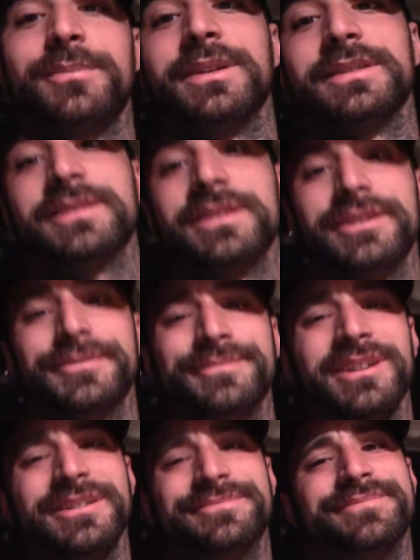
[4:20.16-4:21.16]
mess up.
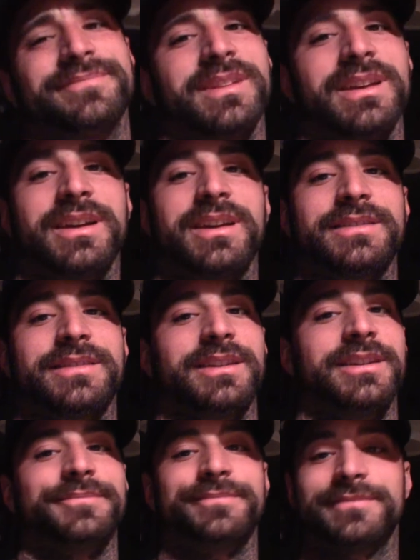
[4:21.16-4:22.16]
But like I
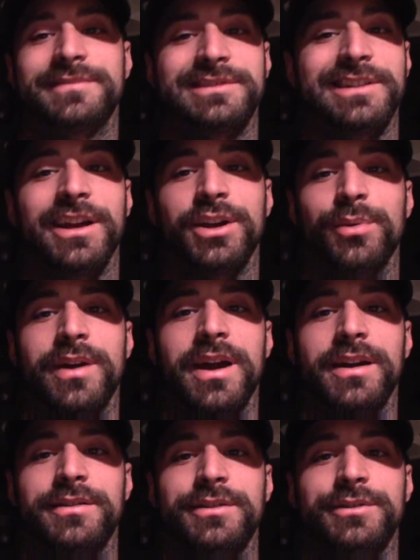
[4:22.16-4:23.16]
say, just how you
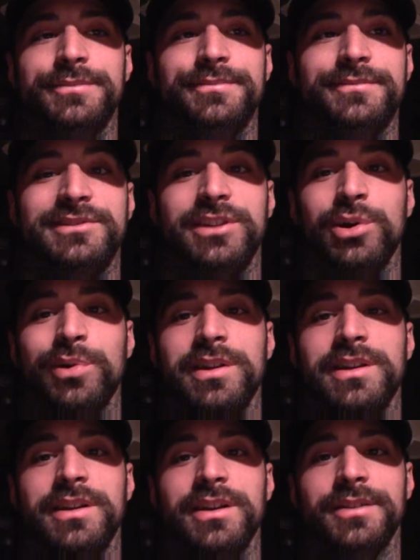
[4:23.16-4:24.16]
react to it. Just go get
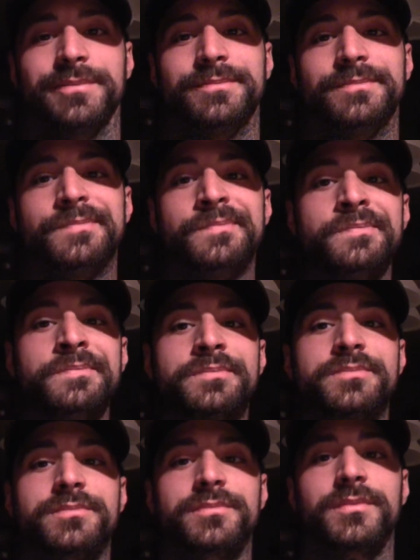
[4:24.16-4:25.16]
it done.
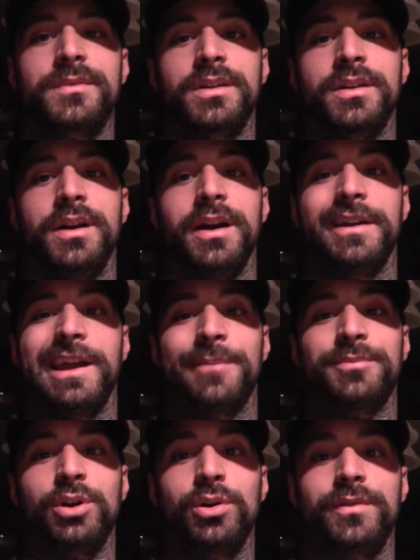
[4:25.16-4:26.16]

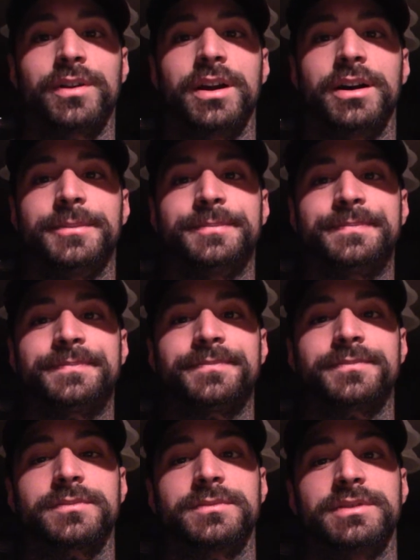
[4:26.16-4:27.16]
Adapt and overcome.
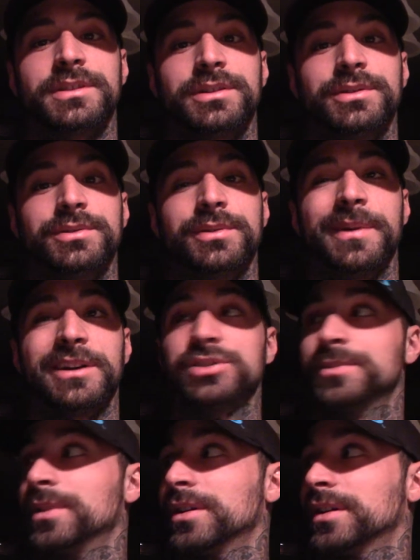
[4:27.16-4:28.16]
So I'm
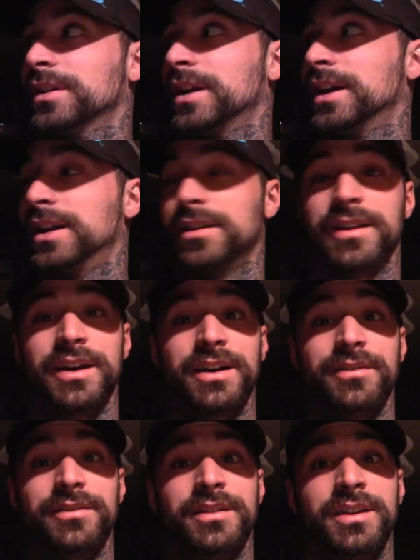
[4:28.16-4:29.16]
actually probably going to head out
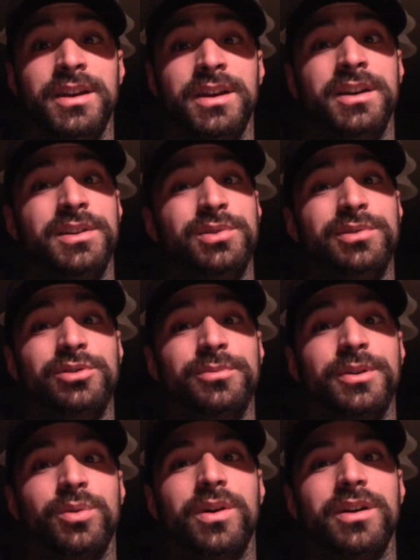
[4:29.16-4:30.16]
now and do a little
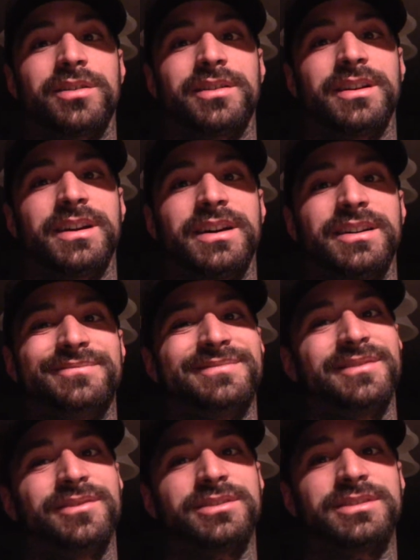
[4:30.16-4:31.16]
bit of watering tonight. You
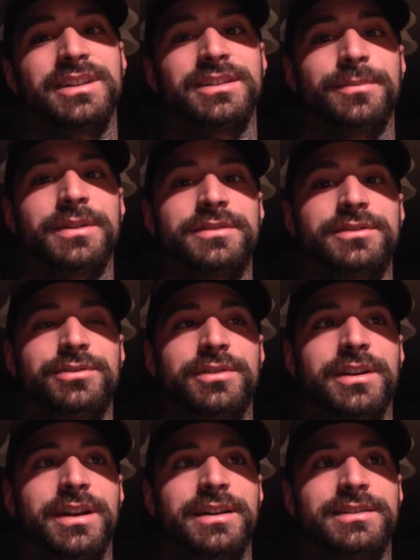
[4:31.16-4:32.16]
know, it's not the best to do it
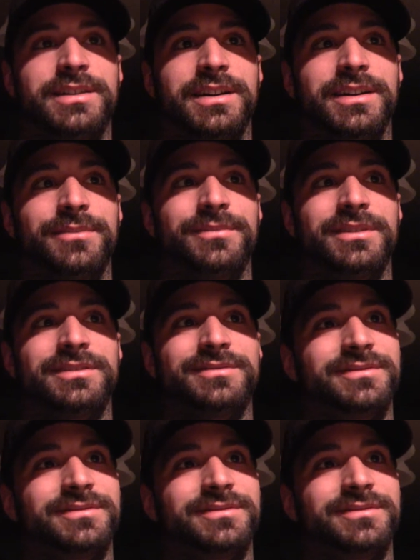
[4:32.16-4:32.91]
at nighttime, but I'm